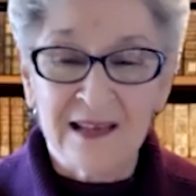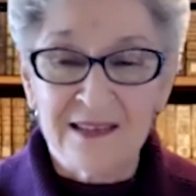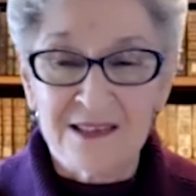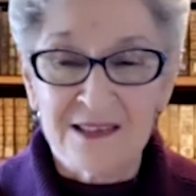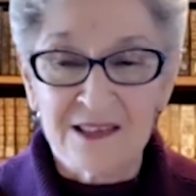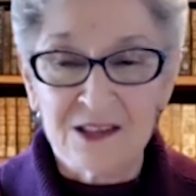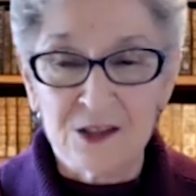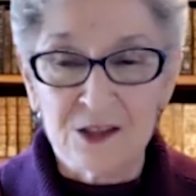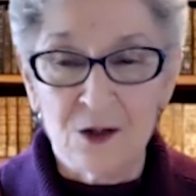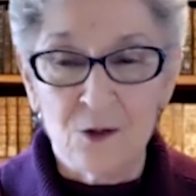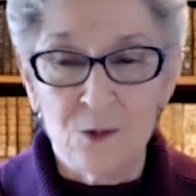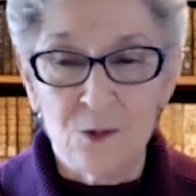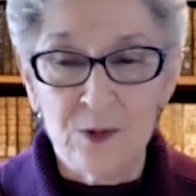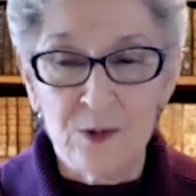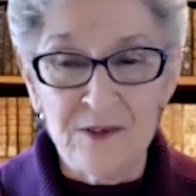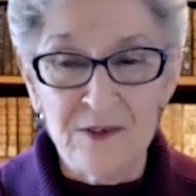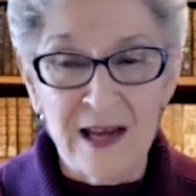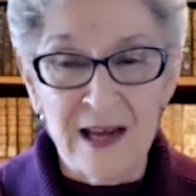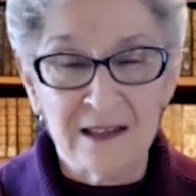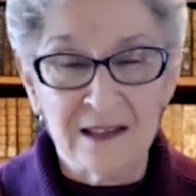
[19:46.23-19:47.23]
So we
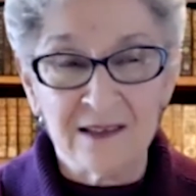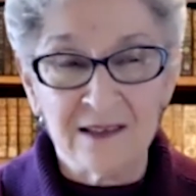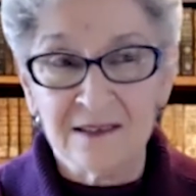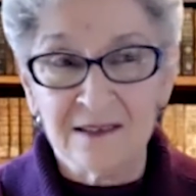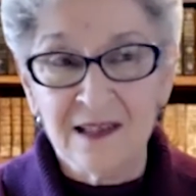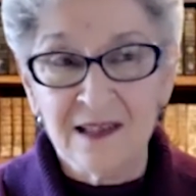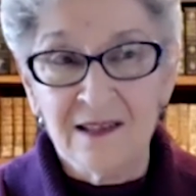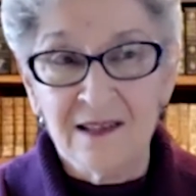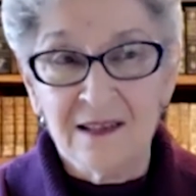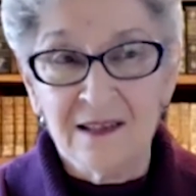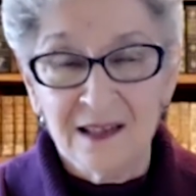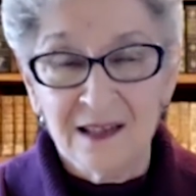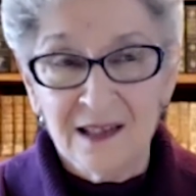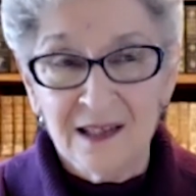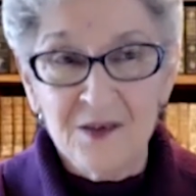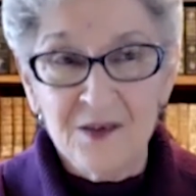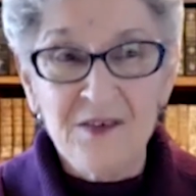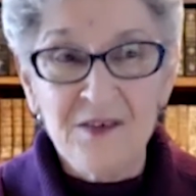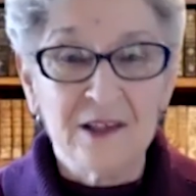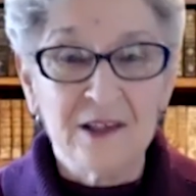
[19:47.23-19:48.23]

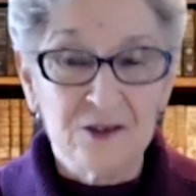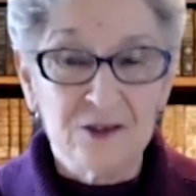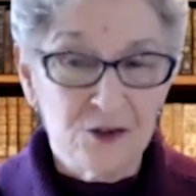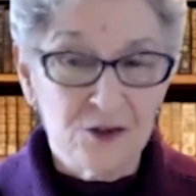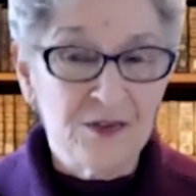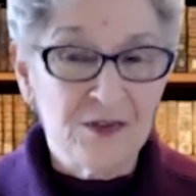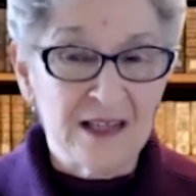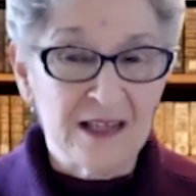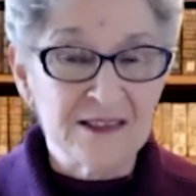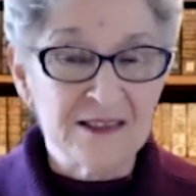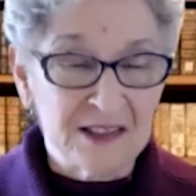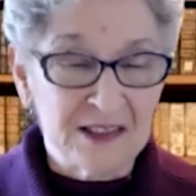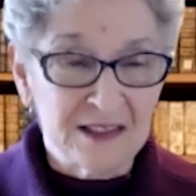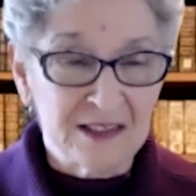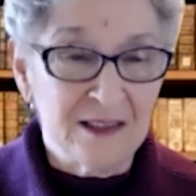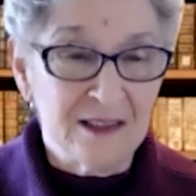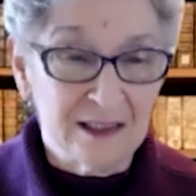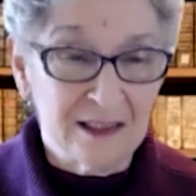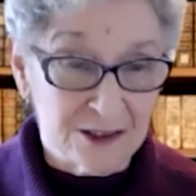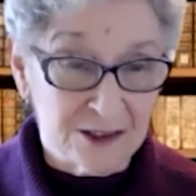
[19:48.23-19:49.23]
had 2,000
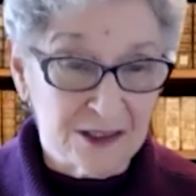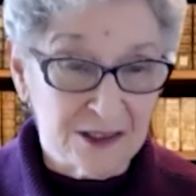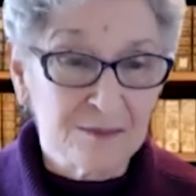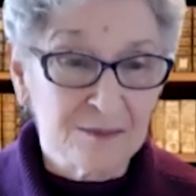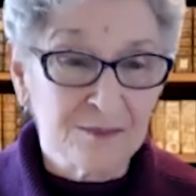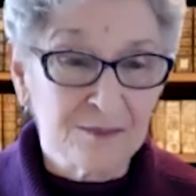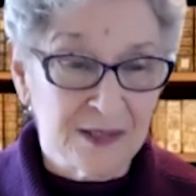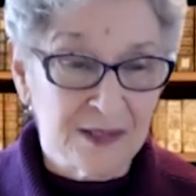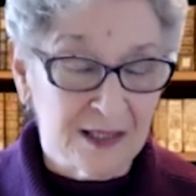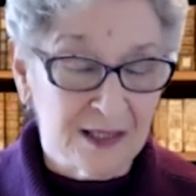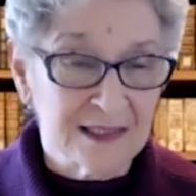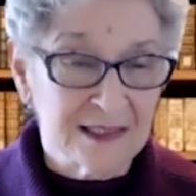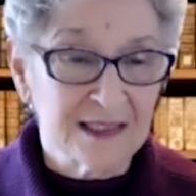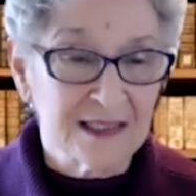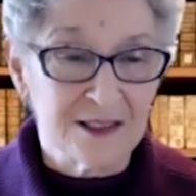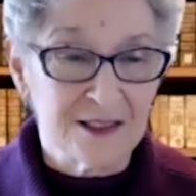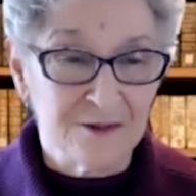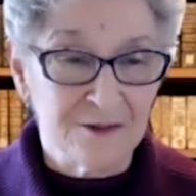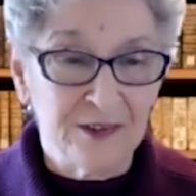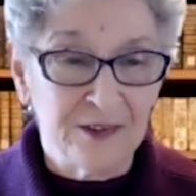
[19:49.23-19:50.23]
years plus
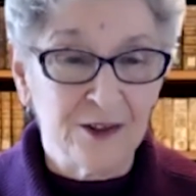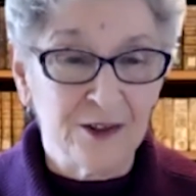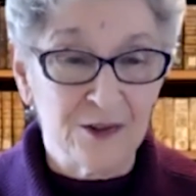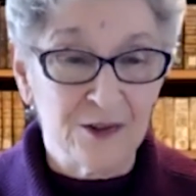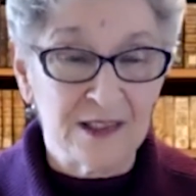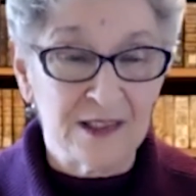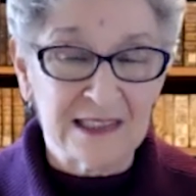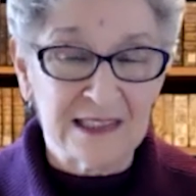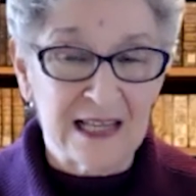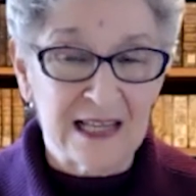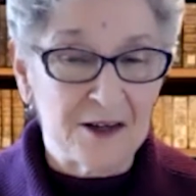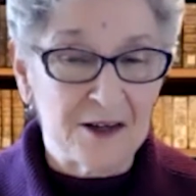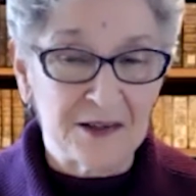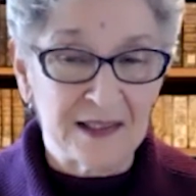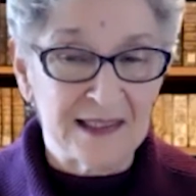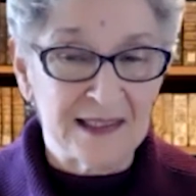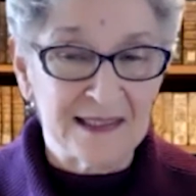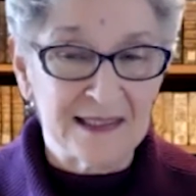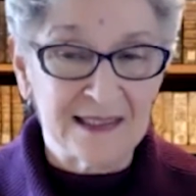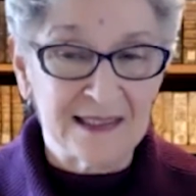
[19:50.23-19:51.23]
to figure this out.
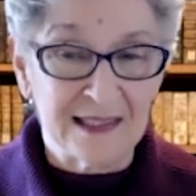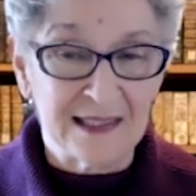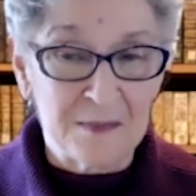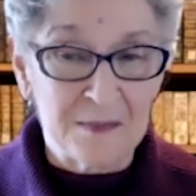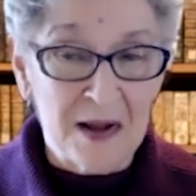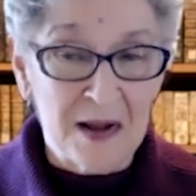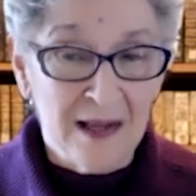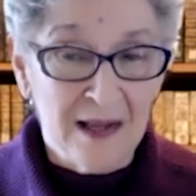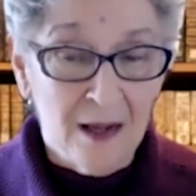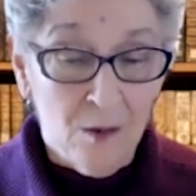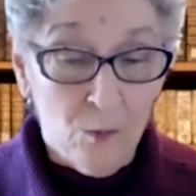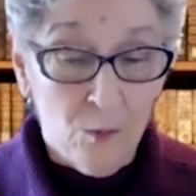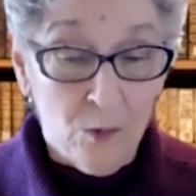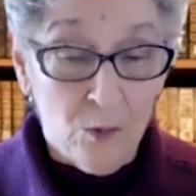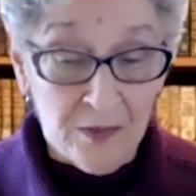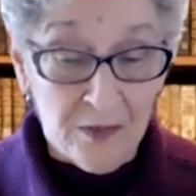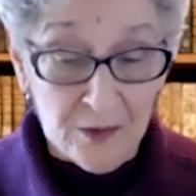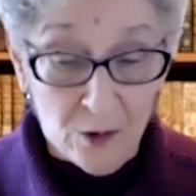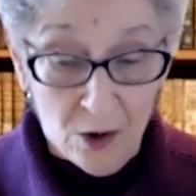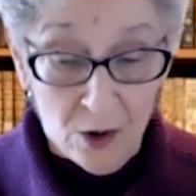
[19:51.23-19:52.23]
And
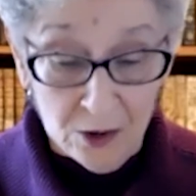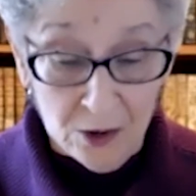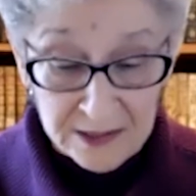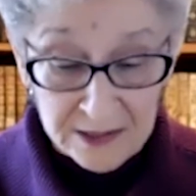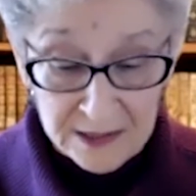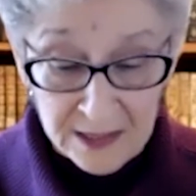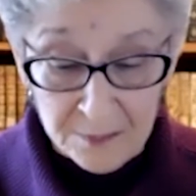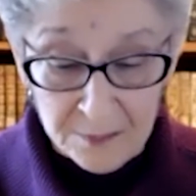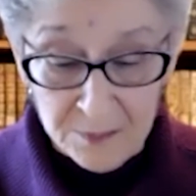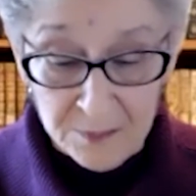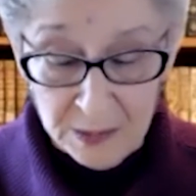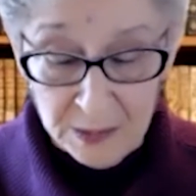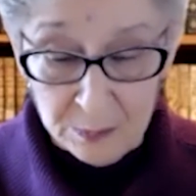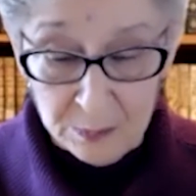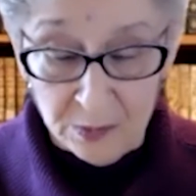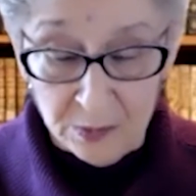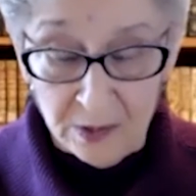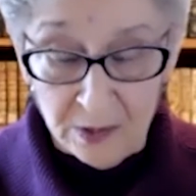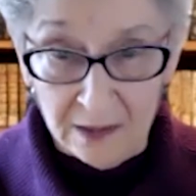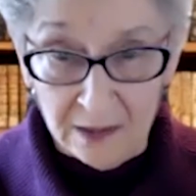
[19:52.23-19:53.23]
while there are some
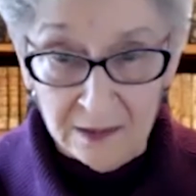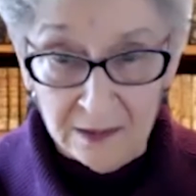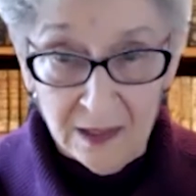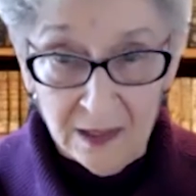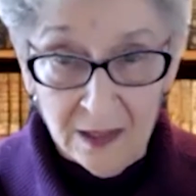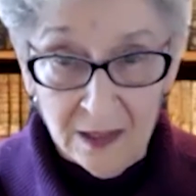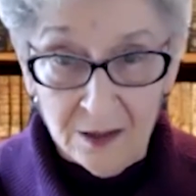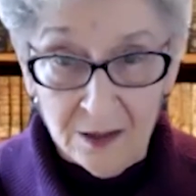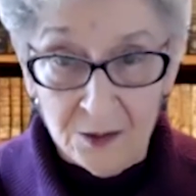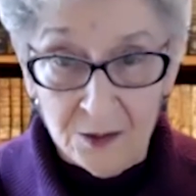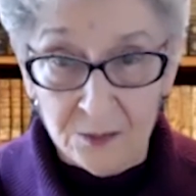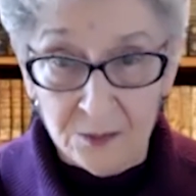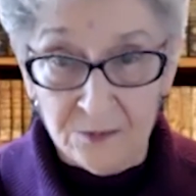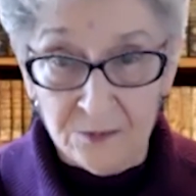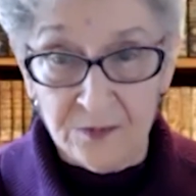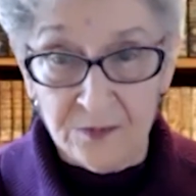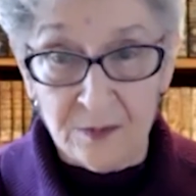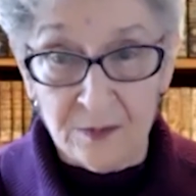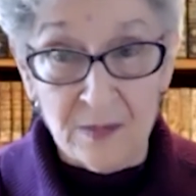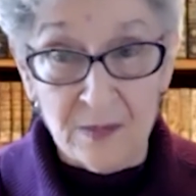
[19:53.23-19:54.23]
people whom,
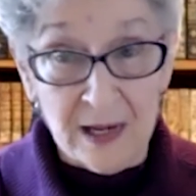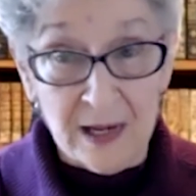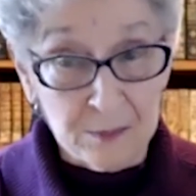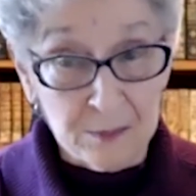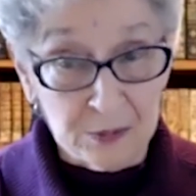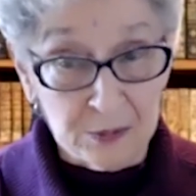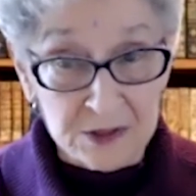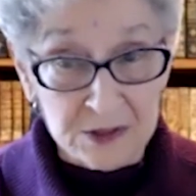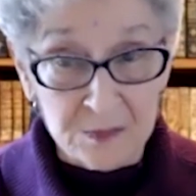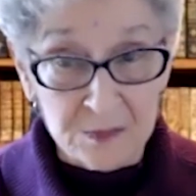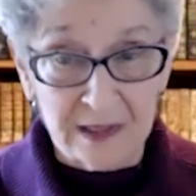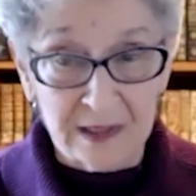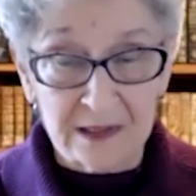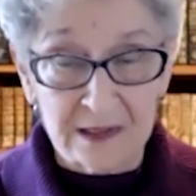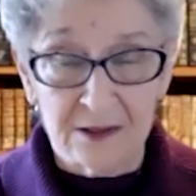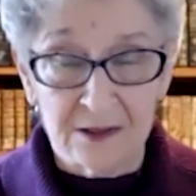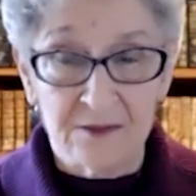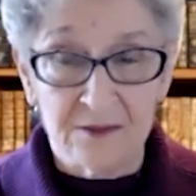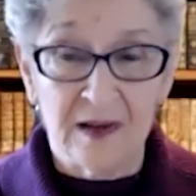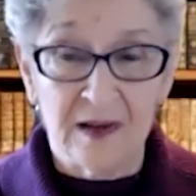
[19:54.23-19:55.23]
from my perspective,